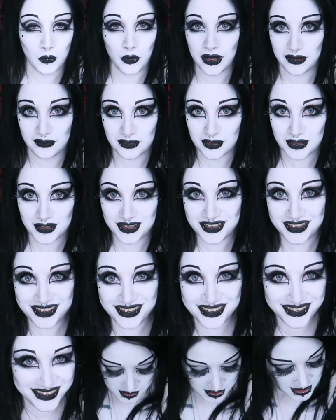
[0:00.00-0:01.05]
whatever.
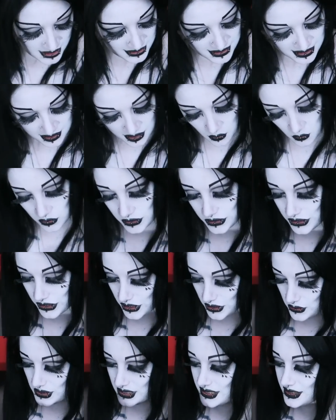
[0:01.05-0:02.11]
The next thing I want to show
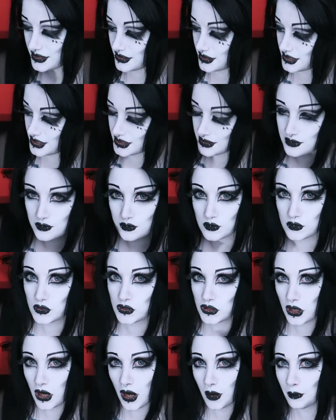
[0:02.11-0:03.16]
you is this
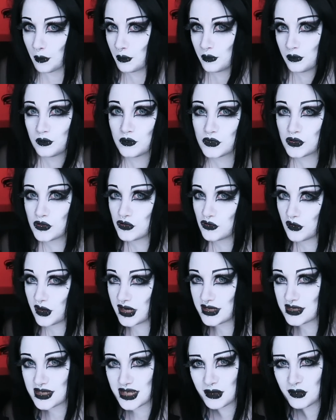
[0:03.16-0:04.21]
top
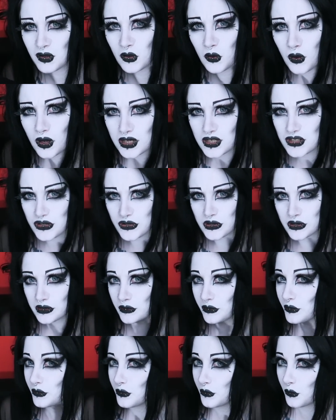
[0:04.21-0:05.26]
dress. I'm not quite
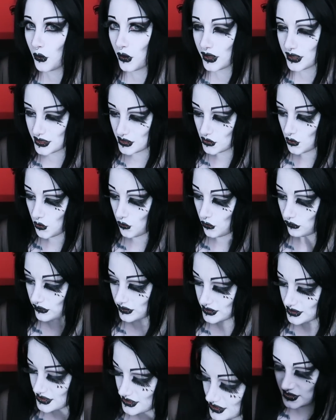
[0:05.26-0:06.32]
sure what you'd call
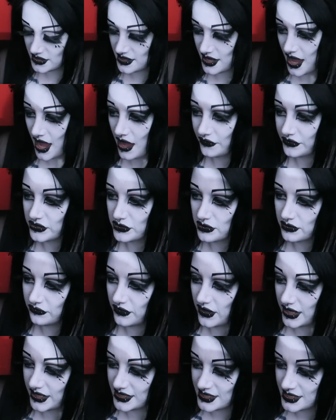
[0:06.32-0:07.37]
this. This is the After
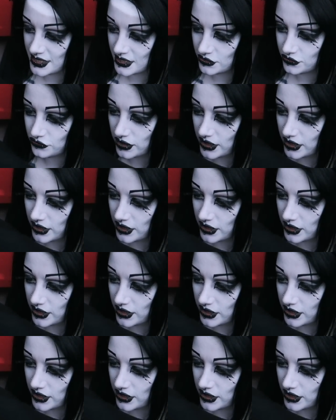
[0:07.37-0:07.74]
Effect knit